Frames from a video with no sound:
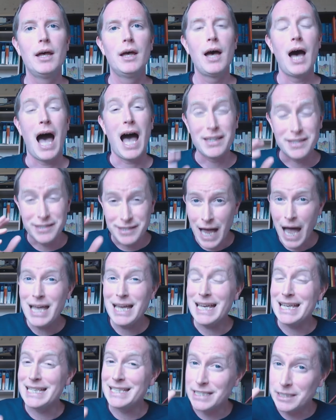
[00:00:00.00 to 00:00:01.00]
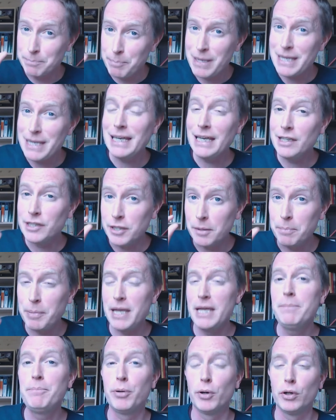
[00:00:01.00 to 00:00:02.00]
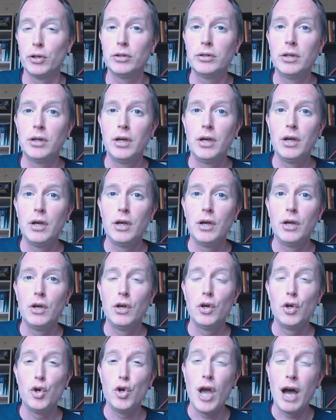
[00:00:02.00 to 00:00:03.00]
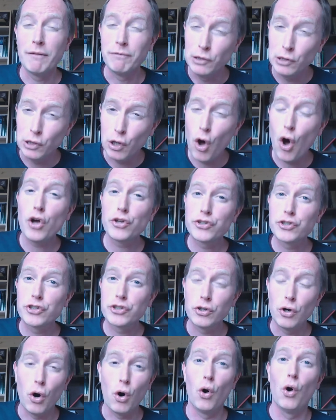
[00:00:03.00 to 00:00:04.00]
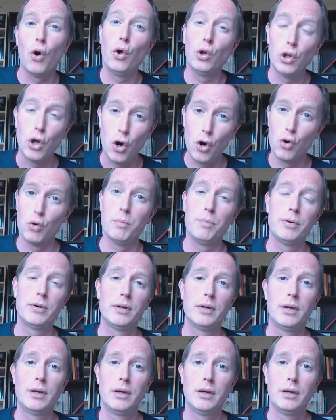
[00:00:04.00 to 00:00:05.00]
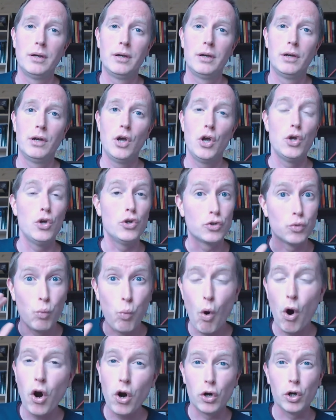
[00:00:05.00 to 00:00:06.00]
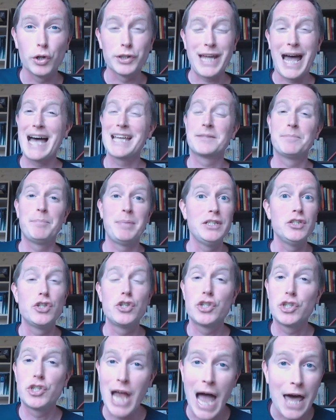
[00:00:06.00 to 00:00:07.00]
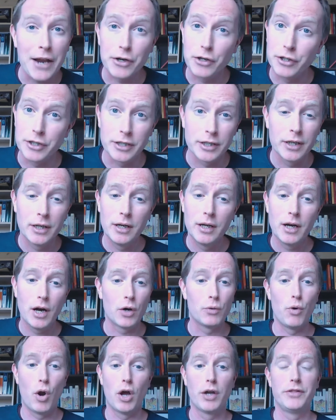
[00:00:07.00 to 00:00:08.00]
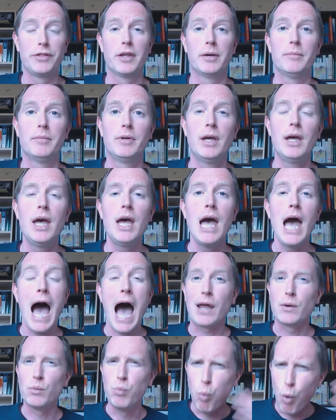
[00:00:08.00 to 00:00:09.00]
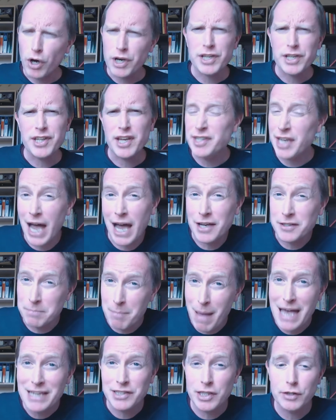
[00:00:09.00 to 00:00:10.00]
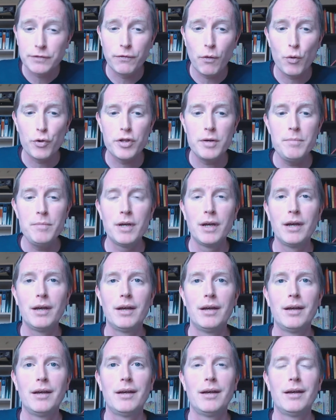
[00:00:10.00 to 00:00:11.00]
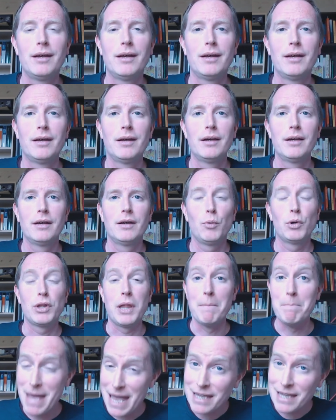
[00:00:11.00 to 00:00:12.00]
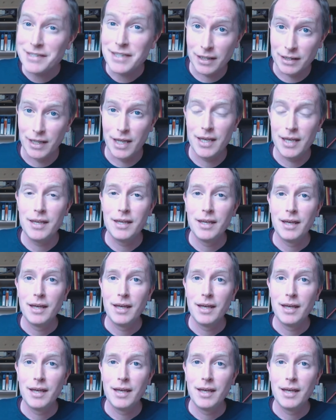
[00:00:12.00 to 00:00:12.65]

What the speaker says: Isaiah is speaking to people who have lost all hope, whose world has been shattered around them. And what is Isaiah's message for them? Well, amazingly,